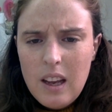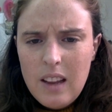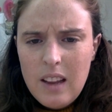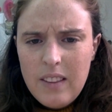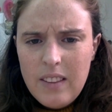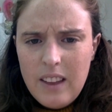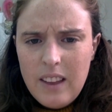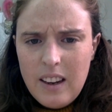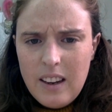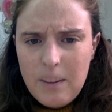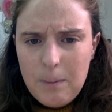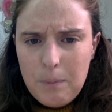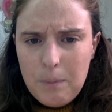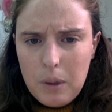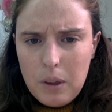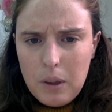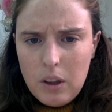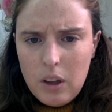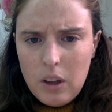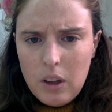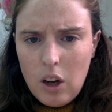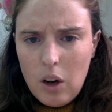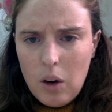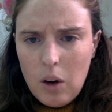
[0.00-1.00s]
then
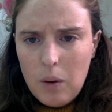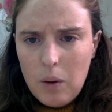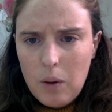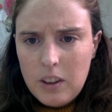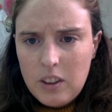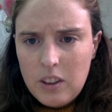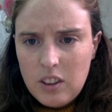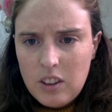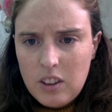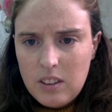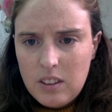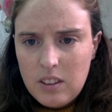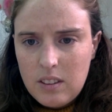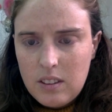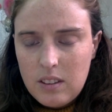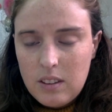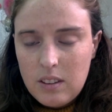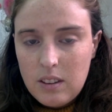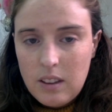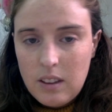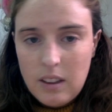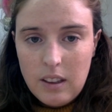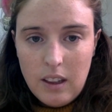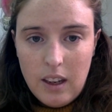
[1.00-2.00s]
below, it just,
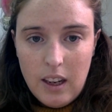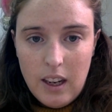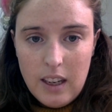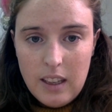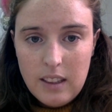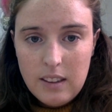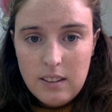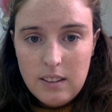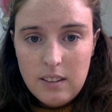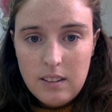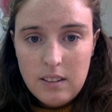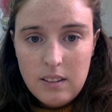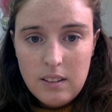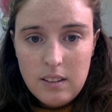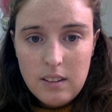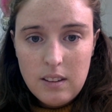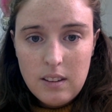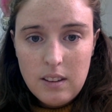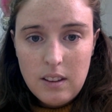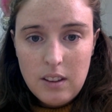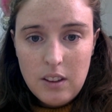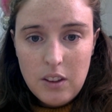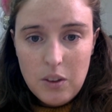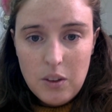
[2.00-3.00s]
in case
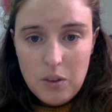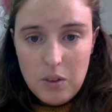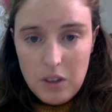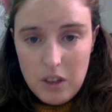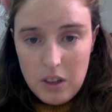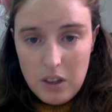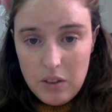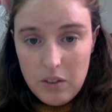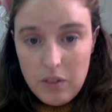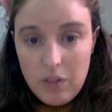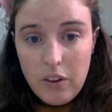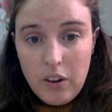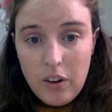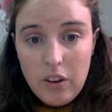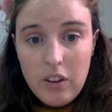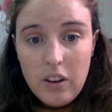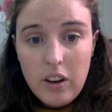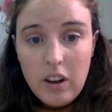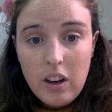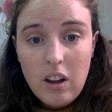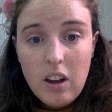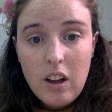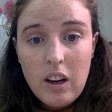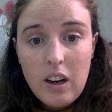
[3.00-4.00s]
you need
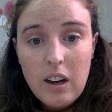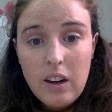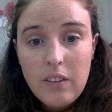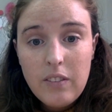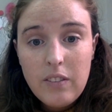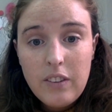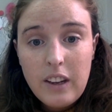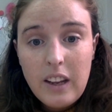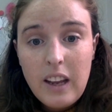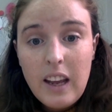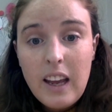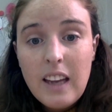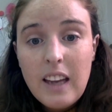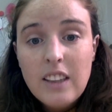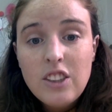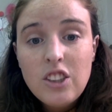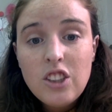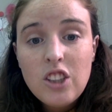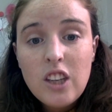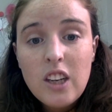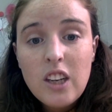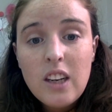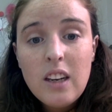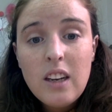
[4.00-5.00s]
further
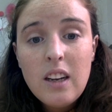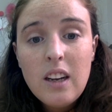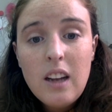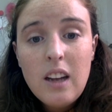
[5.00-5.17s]
clarification,